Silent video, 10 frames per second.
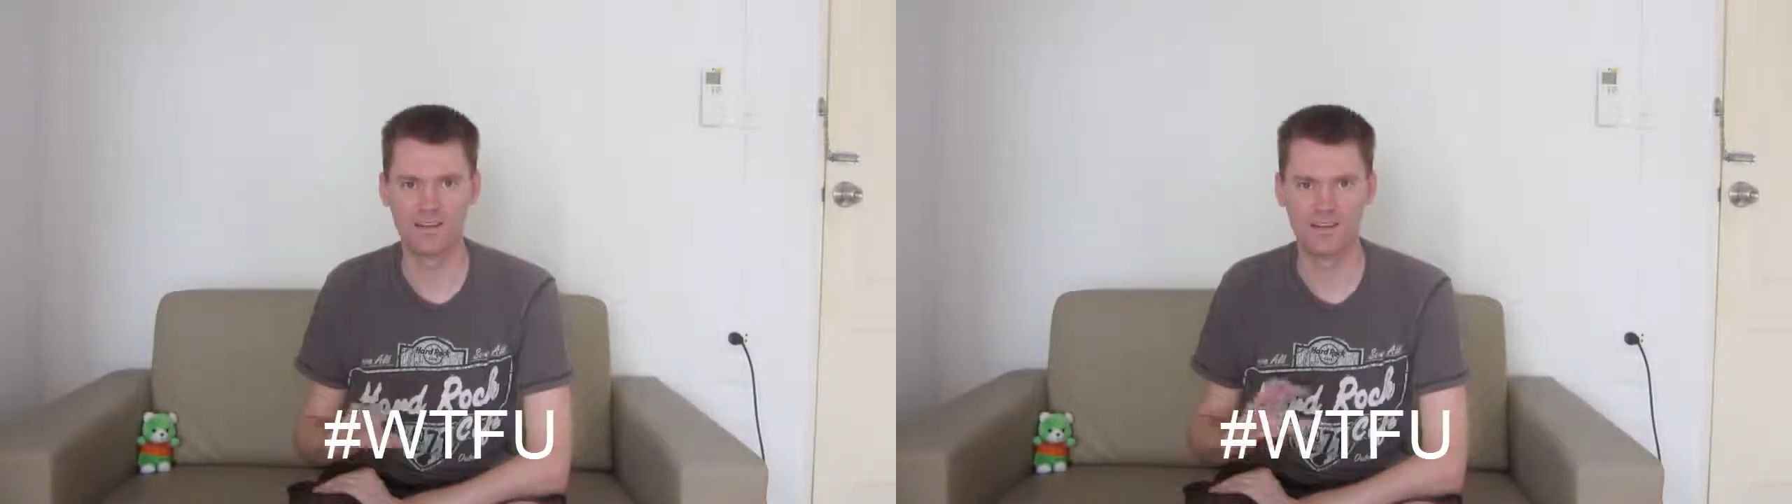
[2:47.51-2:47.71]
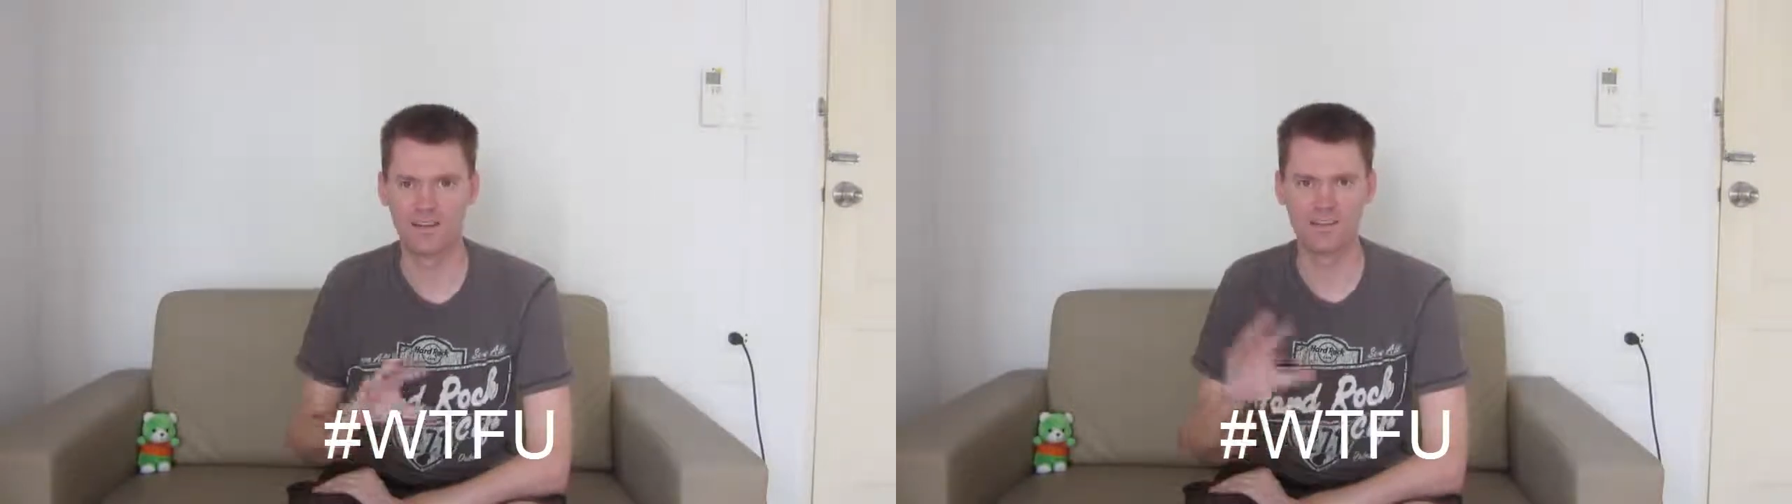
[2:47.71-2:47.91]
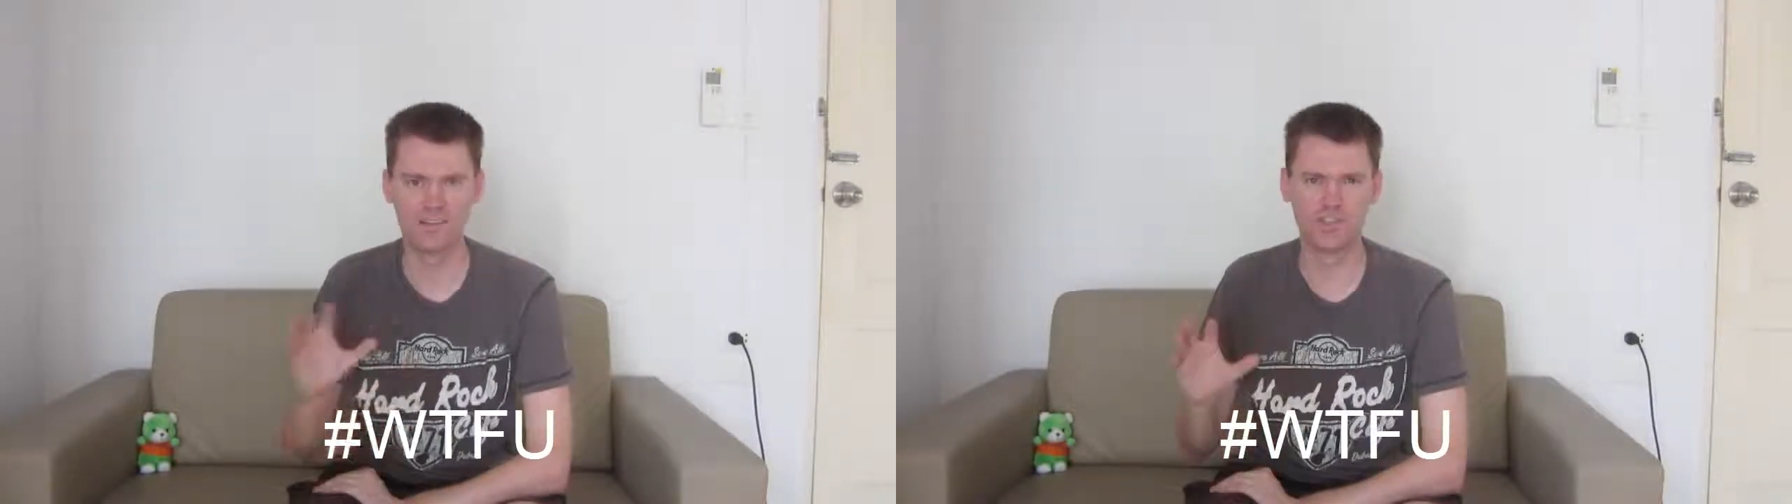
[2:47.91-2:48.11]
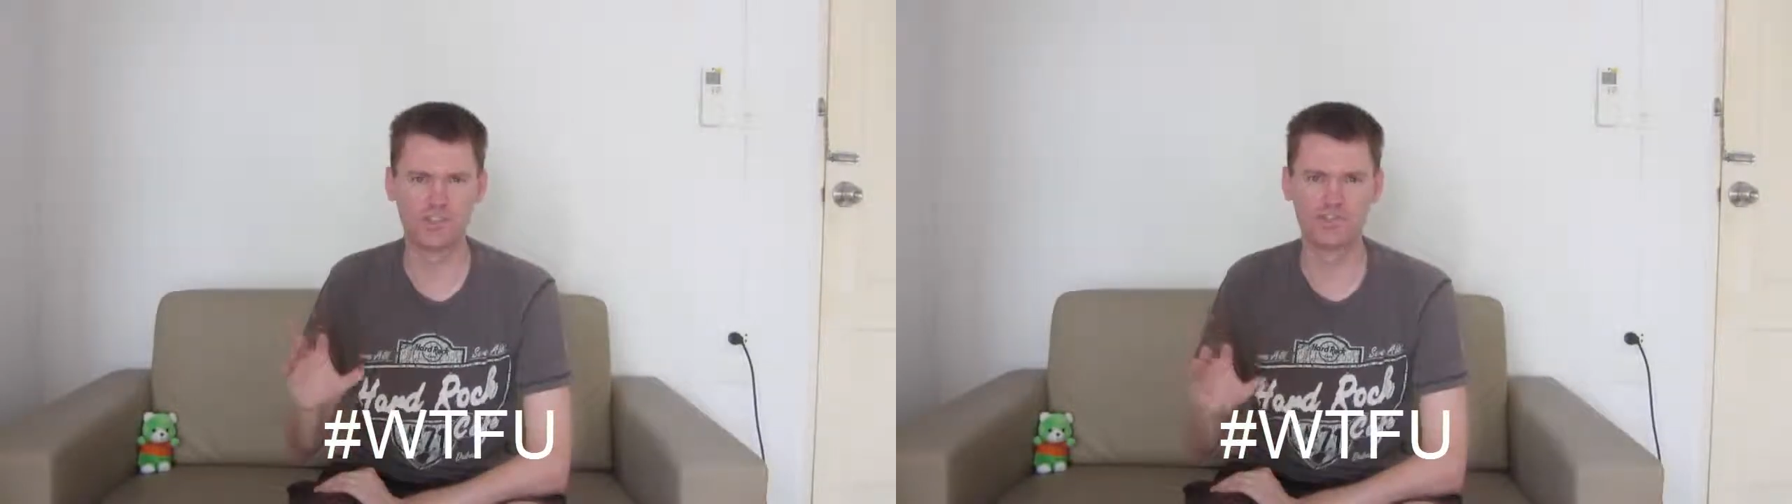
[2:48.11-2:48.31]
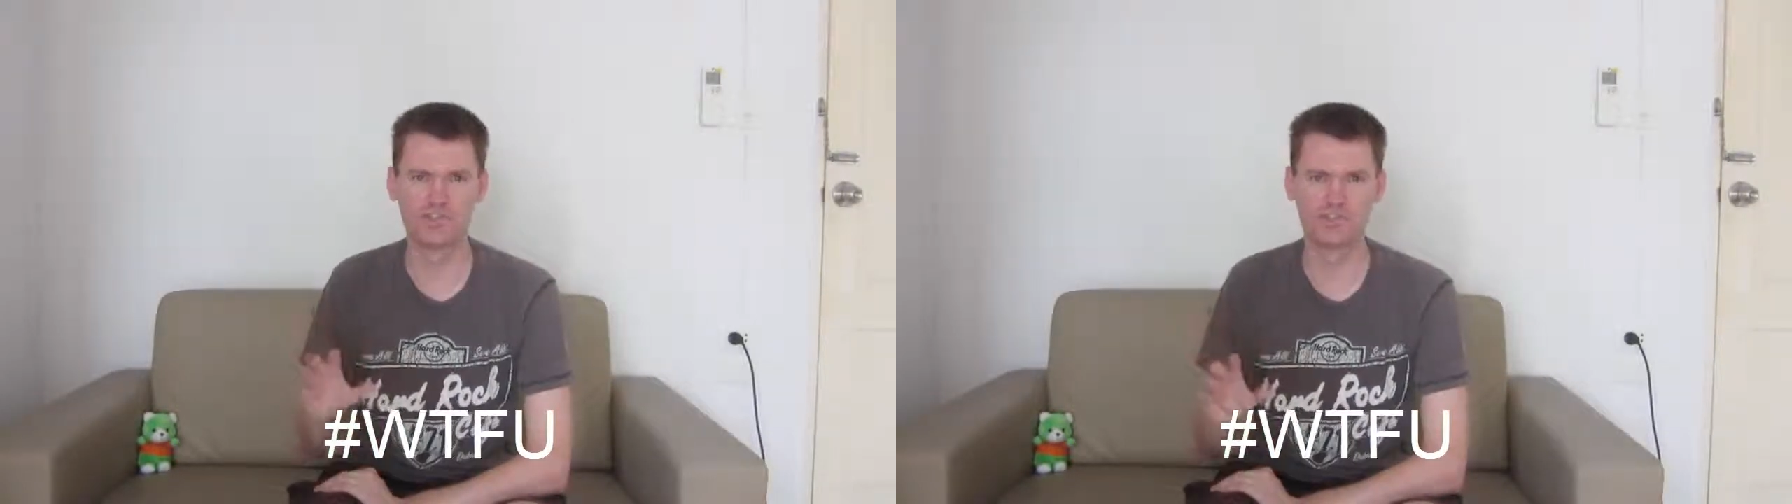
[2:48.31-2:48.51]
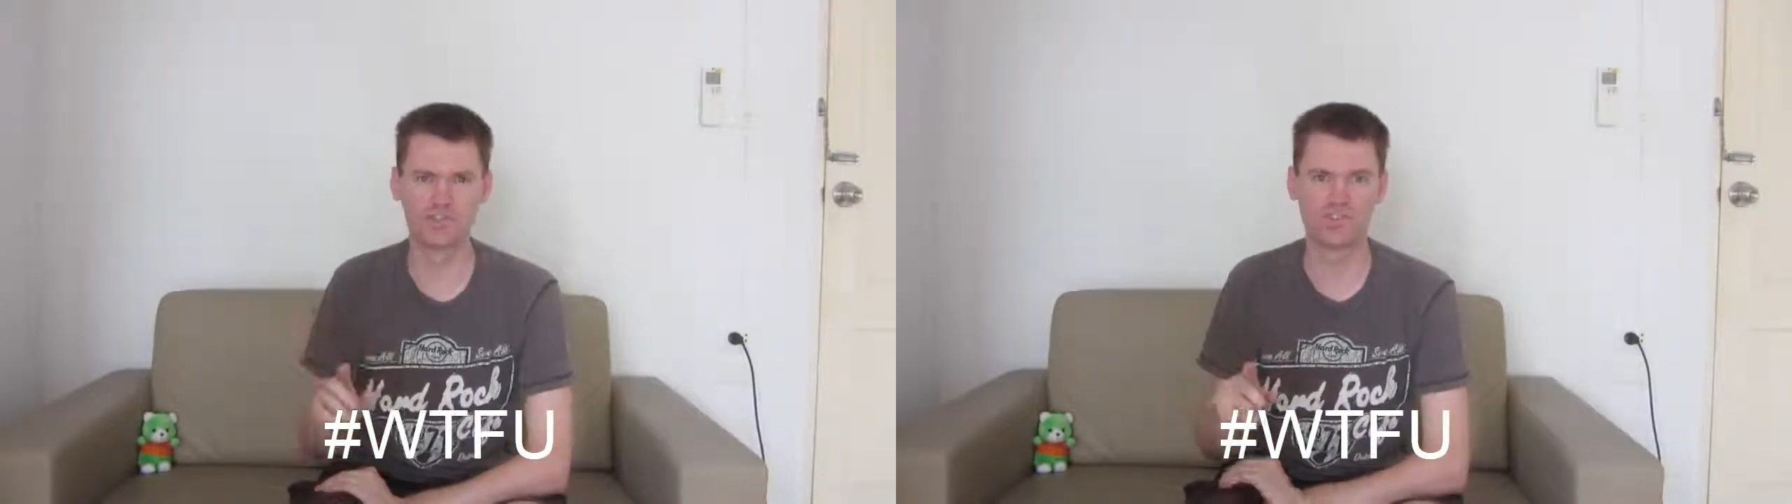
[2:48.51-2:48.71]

I urge you to